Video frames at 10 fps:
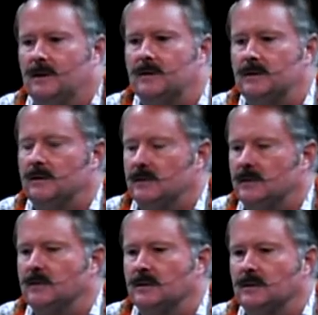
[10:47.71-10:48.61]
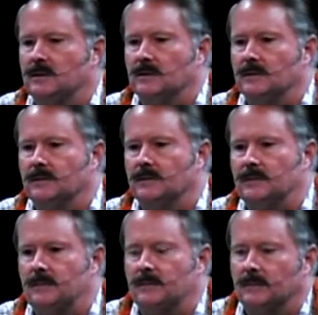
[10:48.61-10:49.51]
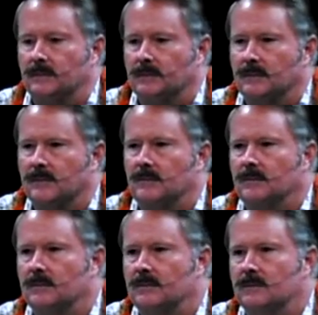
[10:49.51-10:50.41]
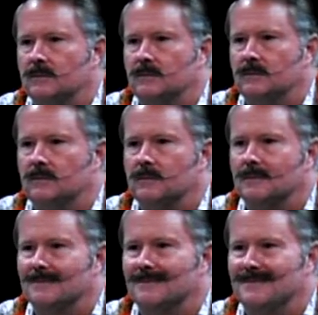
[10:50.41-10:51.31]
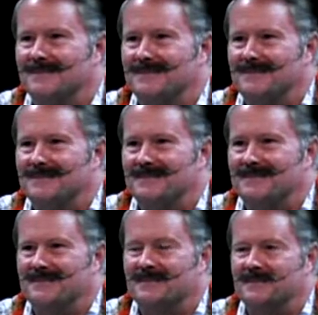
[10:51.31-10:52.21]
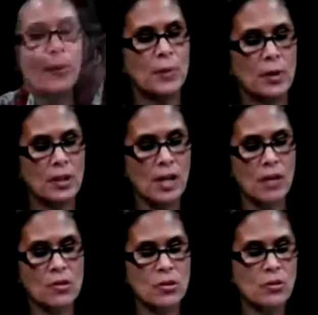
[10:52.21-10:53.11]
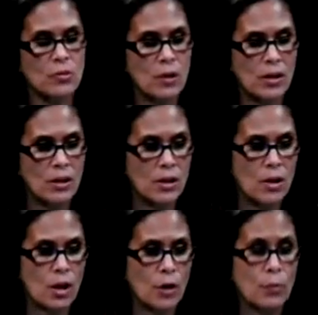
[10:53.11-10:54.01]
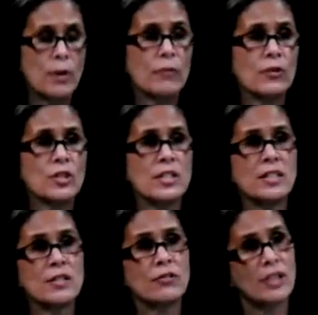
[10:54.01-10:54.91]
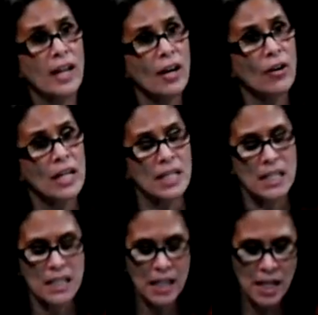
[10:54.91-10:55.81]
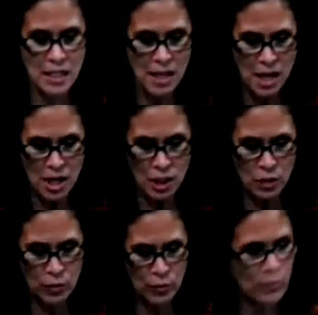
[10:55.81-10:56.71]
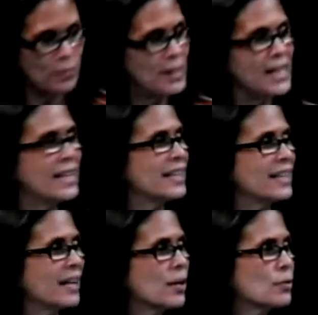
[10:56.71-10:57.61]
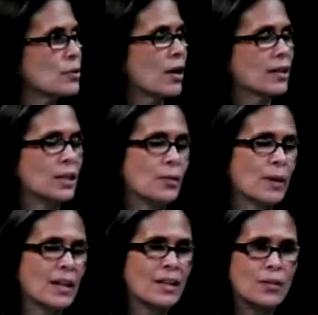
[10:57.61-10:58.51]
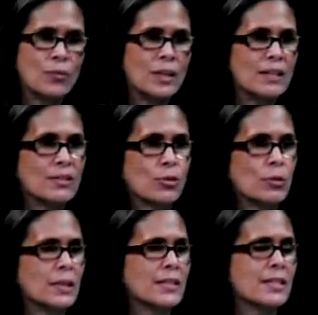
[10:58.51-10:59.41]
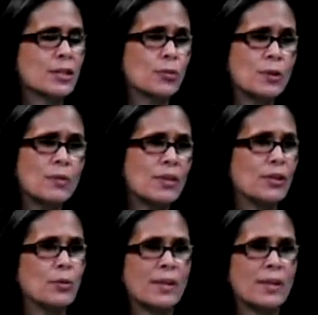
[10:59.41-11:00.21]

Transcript: You know? And you know, you were commenting about how you didn't want to do this, and you want a lot of people on the council who are well versed in different areas. And you know, Mililani and I were talking about it, and we totally disagree with you.